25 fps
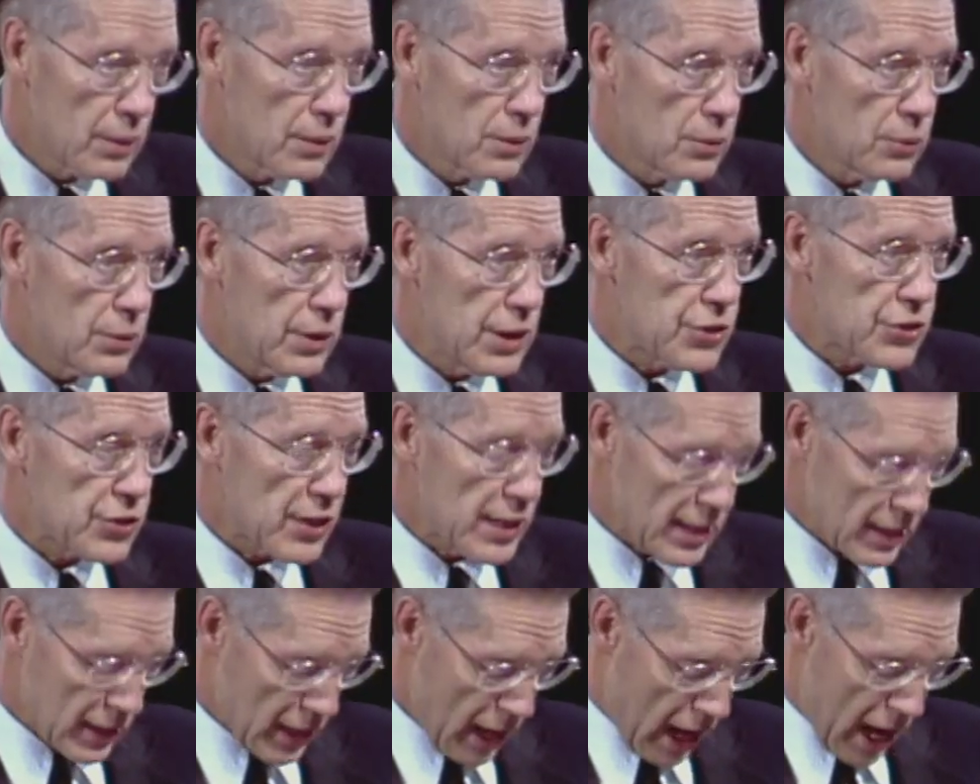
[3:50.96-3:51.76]
We
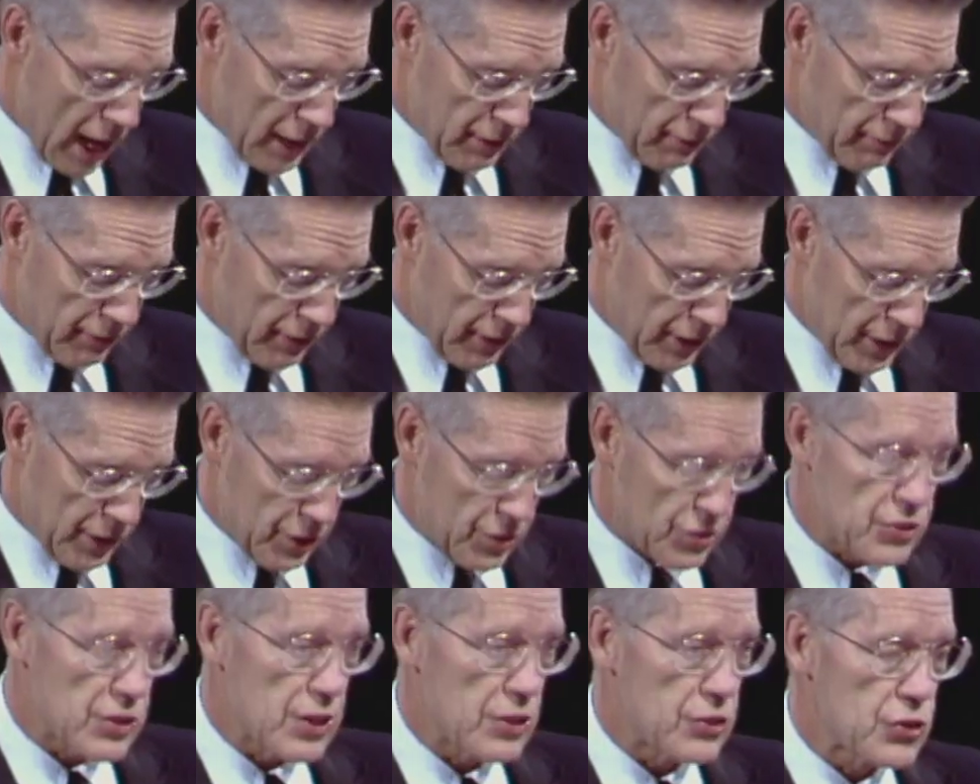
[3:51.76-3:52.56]
see
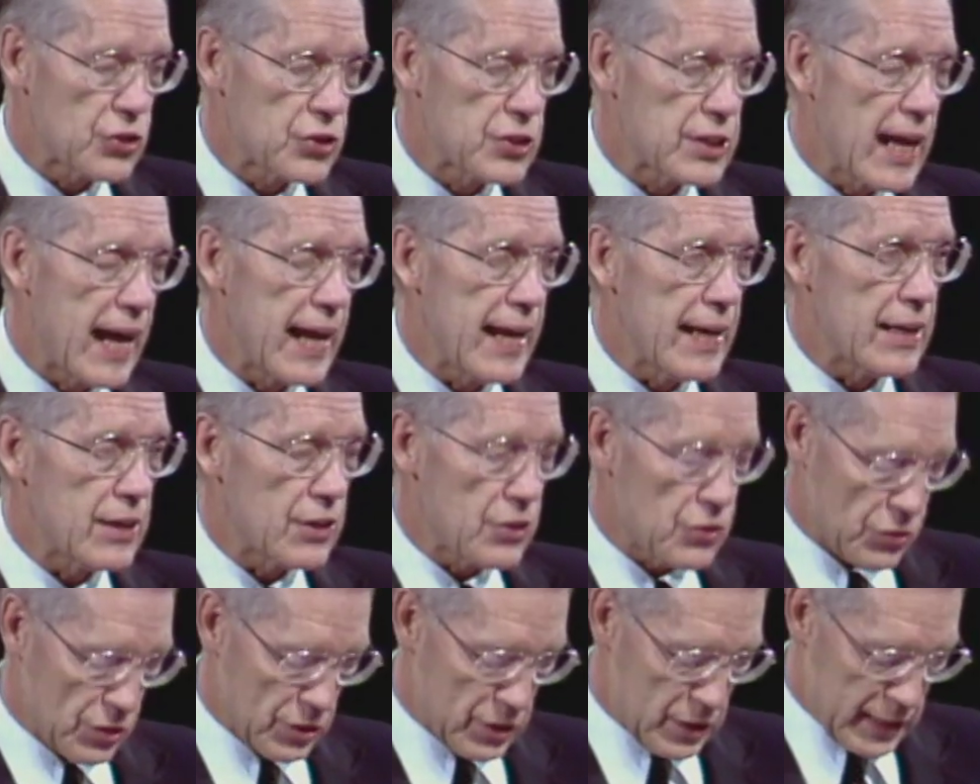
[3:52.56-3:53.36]
converts and
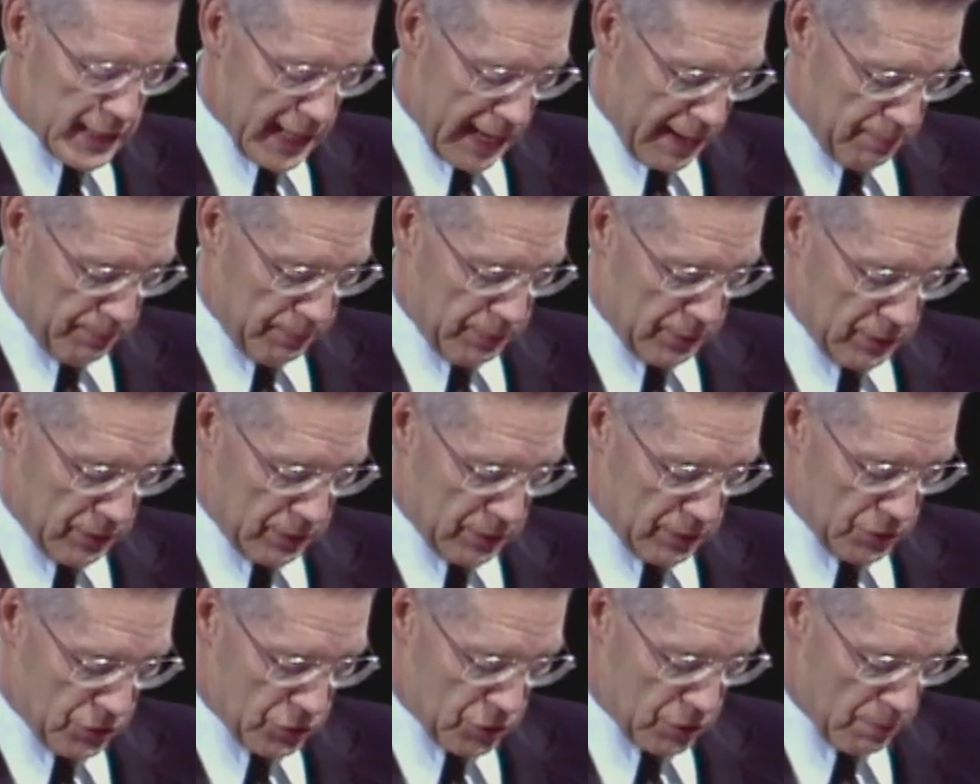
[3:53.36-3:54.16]
stakes and
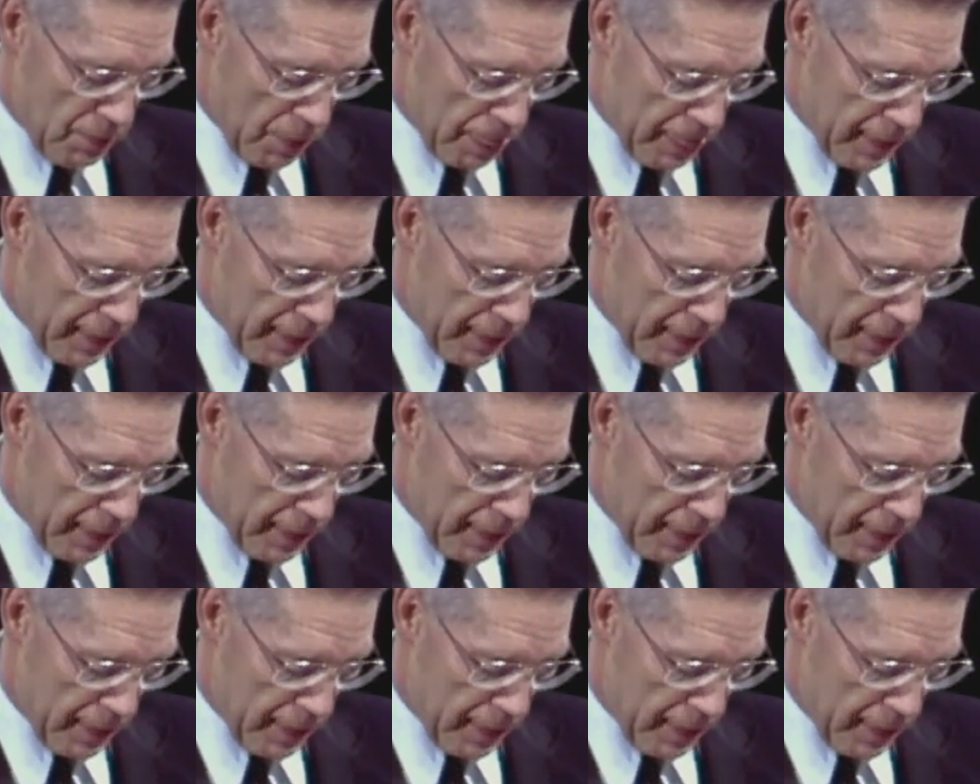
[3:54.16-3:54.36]
temples.